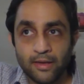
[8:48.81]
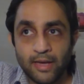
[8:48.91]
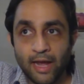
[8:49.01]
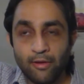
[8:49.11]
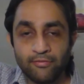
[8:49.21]

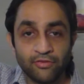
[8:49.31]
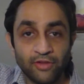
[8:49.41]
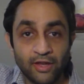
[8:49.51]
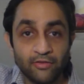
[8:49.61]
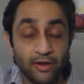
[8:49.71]
Now, if the
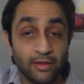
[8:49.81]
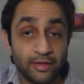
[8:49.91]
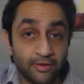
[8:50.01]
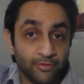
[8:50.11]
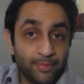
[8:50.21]
sun
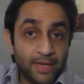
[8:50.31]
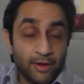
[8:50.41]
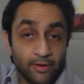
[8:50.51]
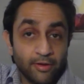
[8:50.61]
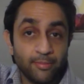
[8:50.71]
suddenly
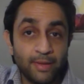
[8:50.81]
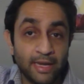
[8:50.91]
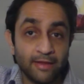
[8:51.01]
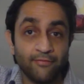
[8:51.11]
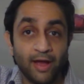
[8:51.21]
disappeared,
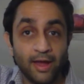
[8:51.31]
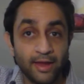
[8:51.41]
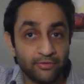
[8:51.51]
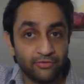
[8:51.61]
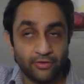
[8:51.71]
meaning if
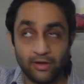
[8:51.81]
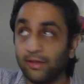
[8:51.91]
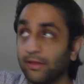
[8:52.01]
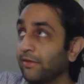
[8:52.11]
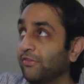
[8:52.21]
I
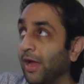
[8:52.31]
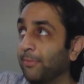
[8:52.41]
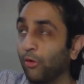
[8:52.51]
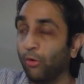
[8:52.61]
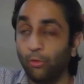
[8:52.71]
suddenly
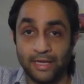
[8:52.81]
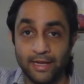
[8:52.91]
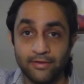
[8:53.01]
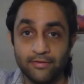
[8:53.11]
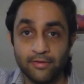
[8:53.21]
stopped holding it,